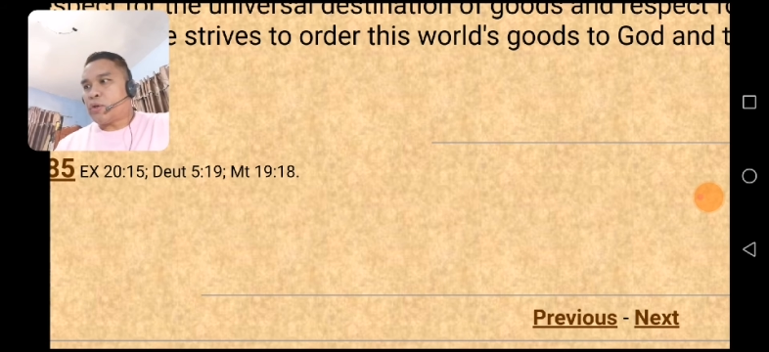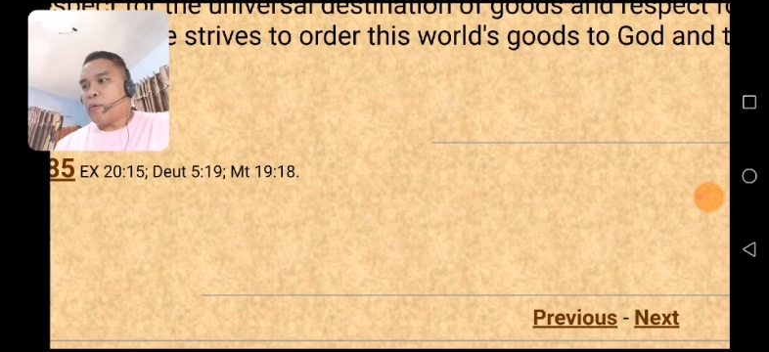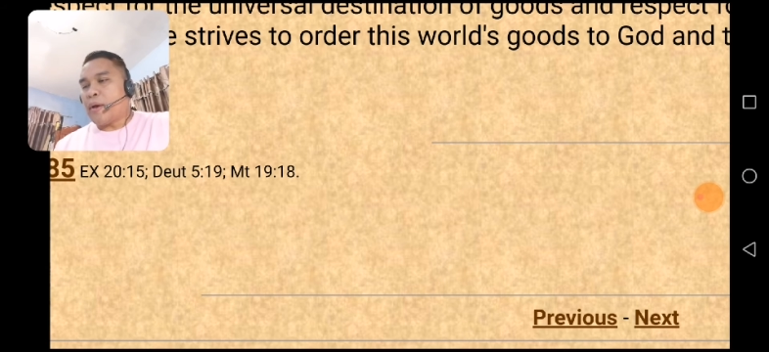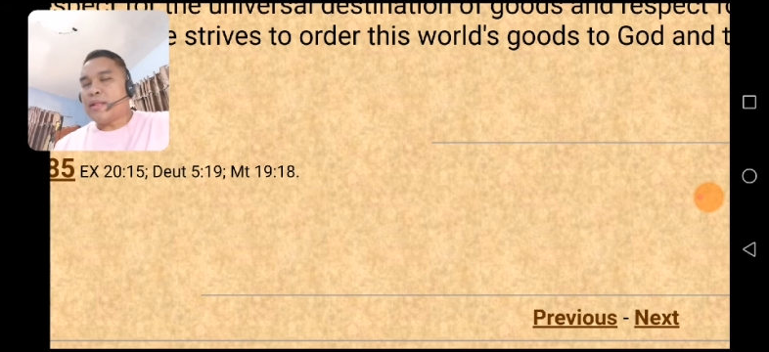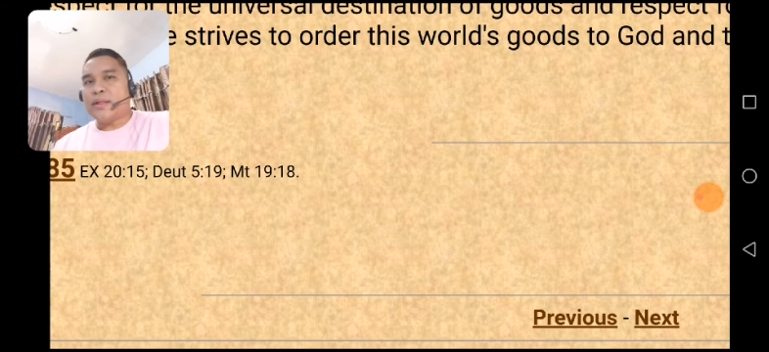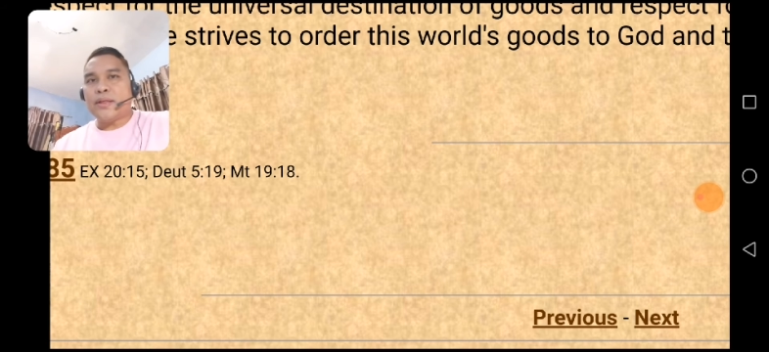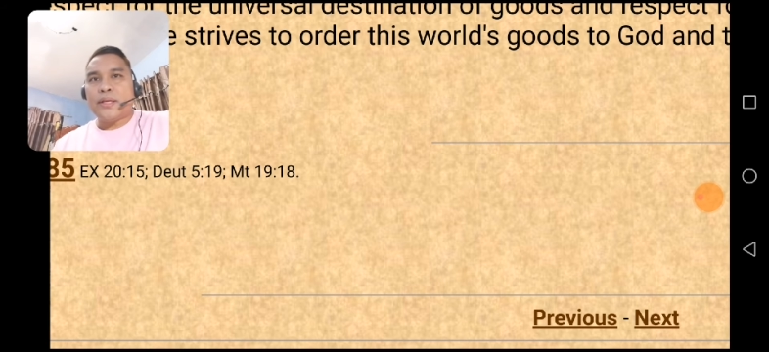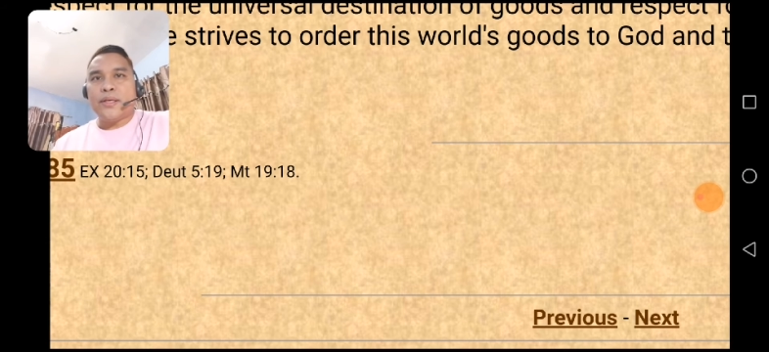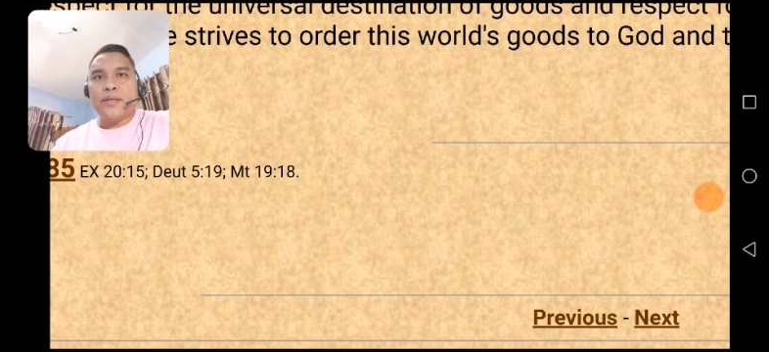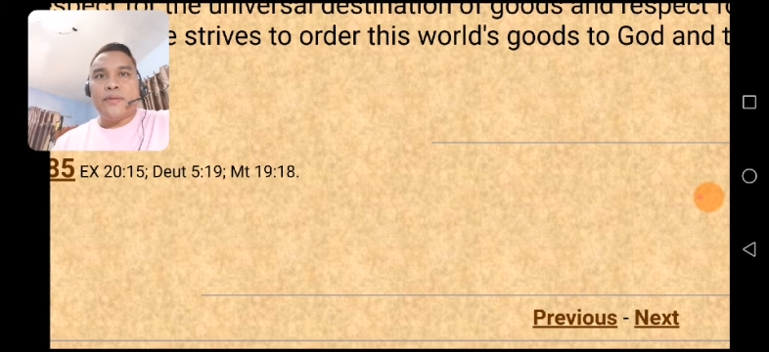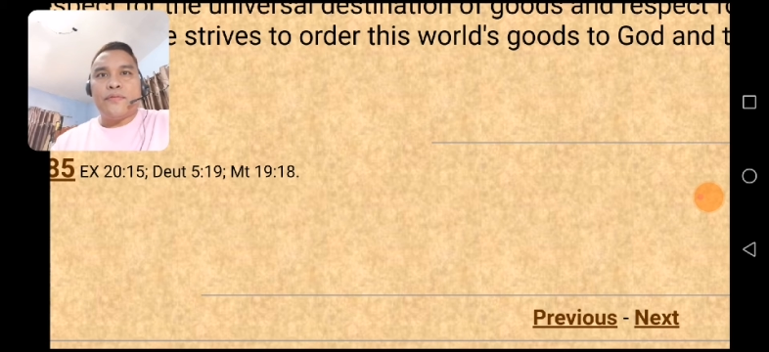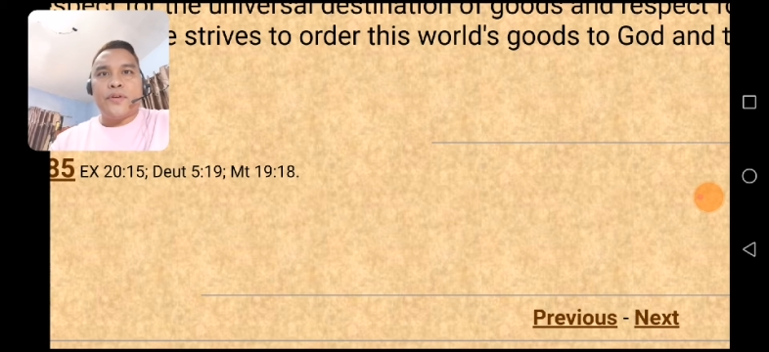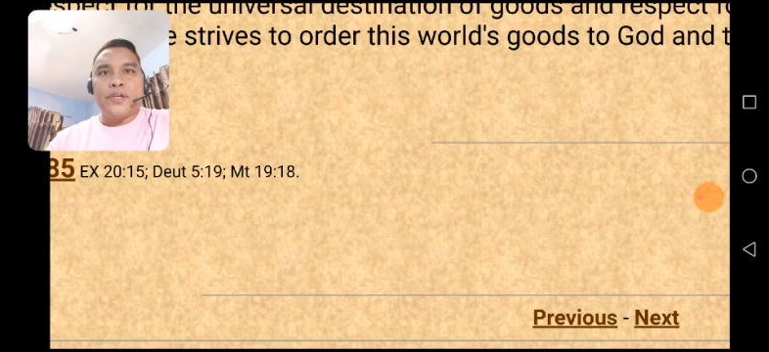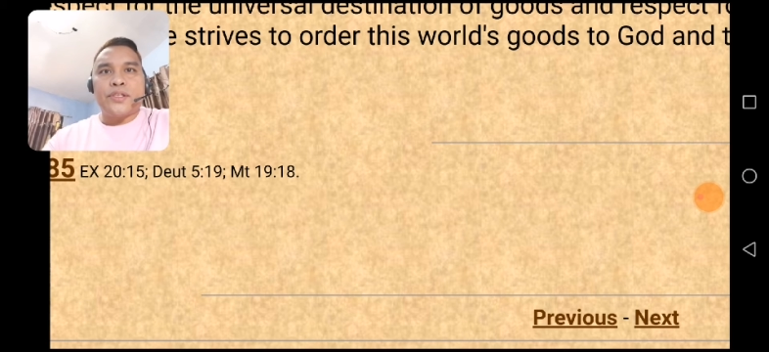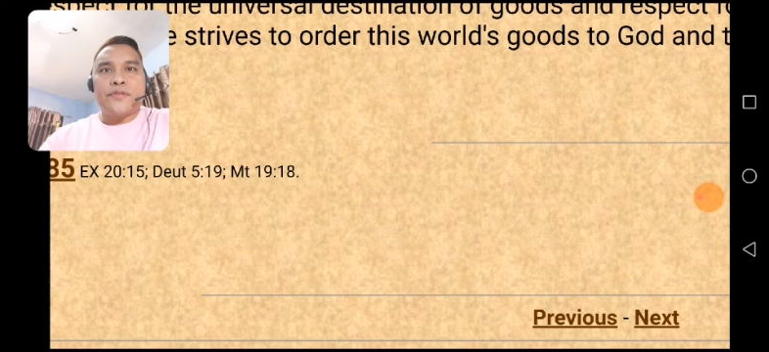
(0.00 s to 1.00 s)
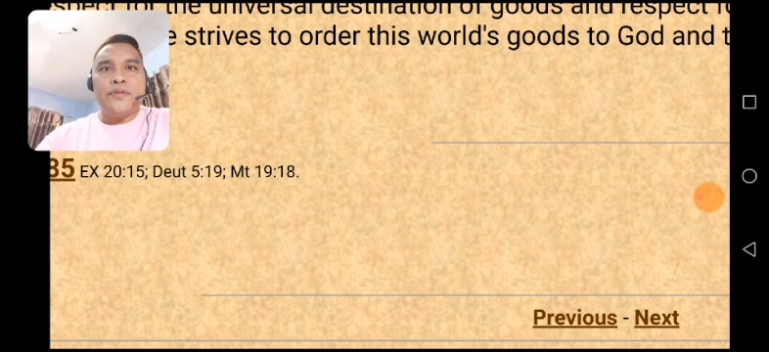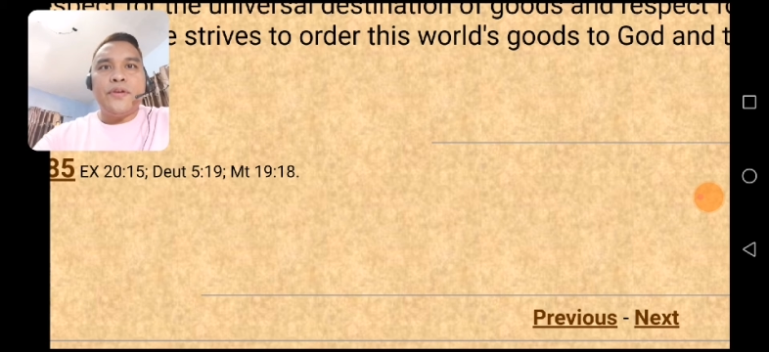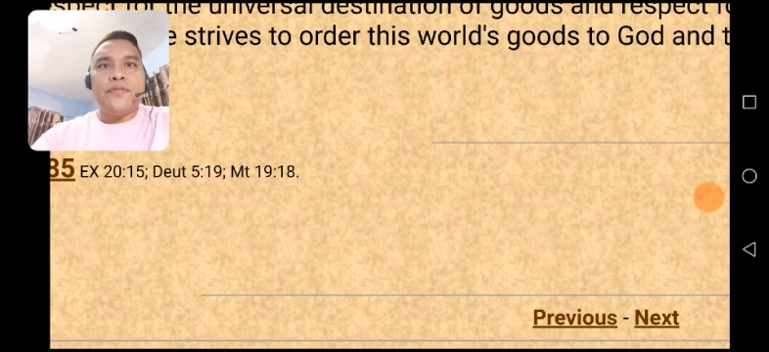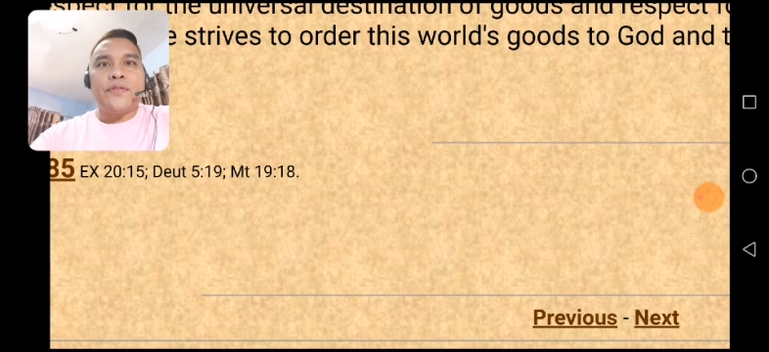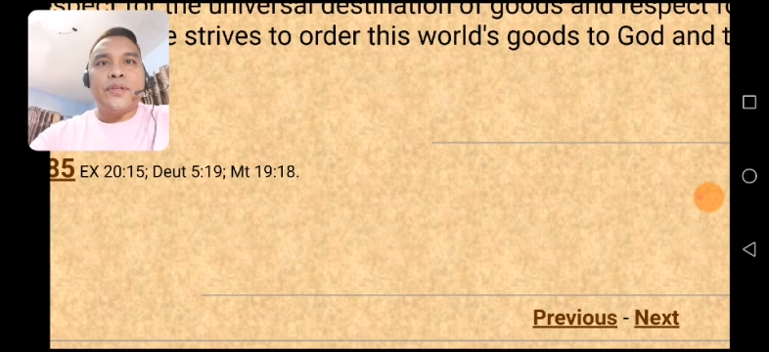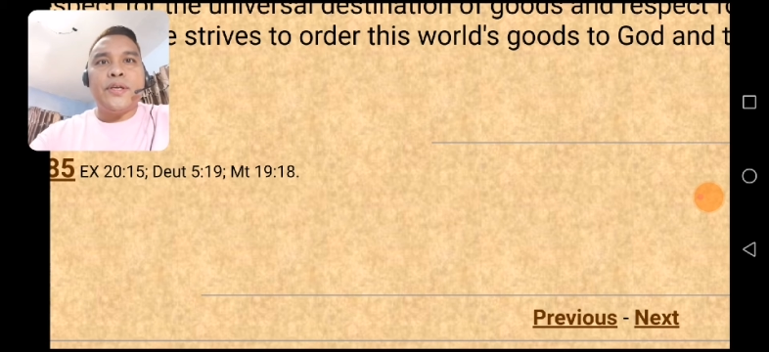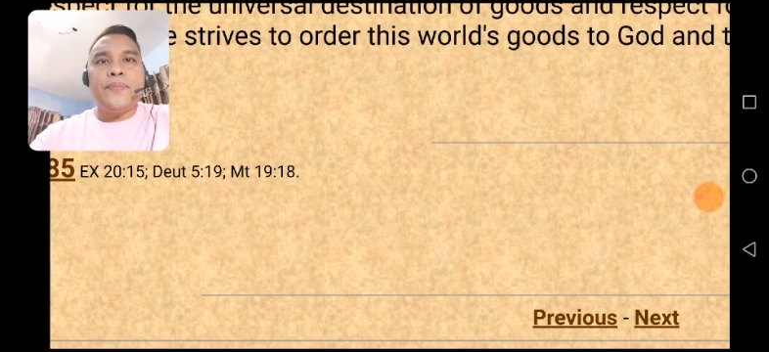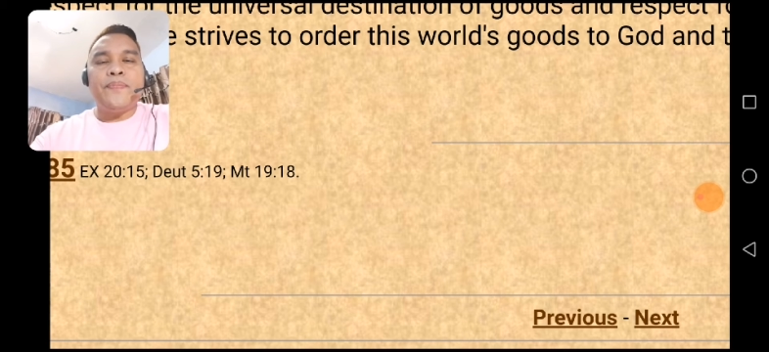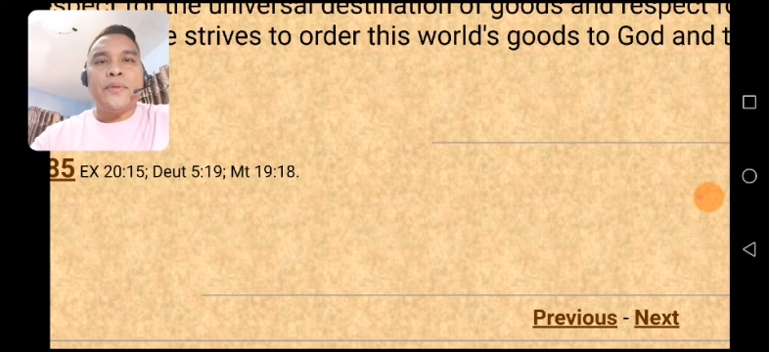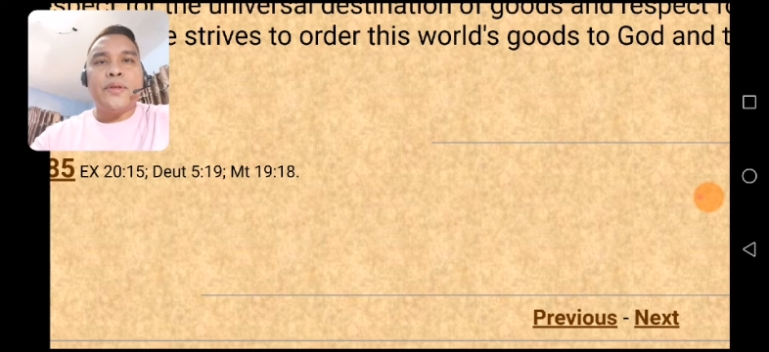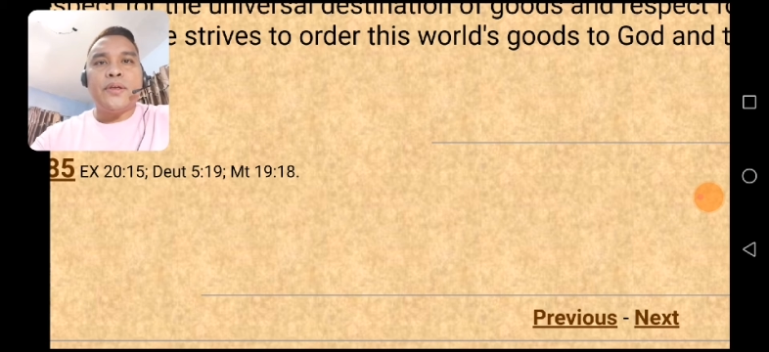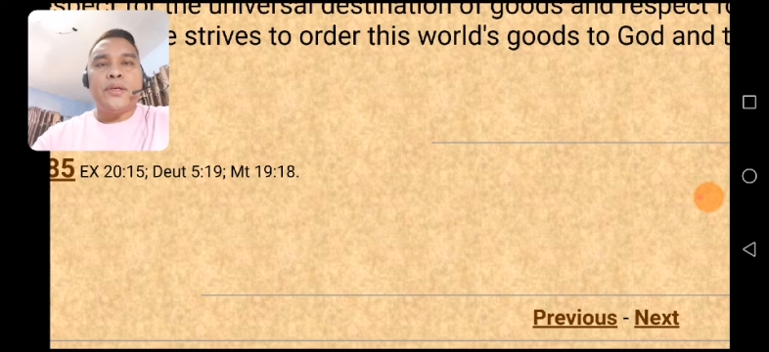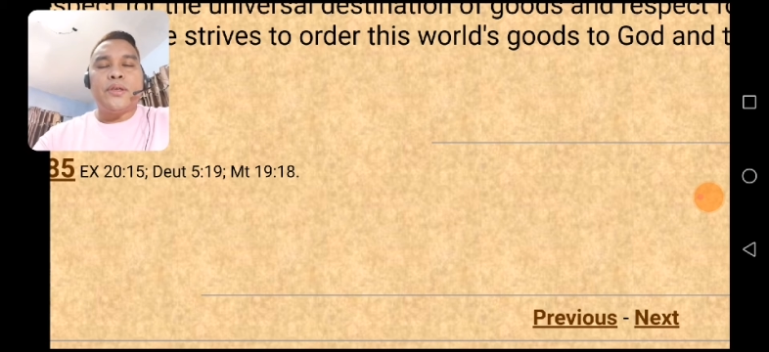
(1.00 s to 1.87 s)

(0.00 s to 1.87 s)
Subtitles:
20 verse 15,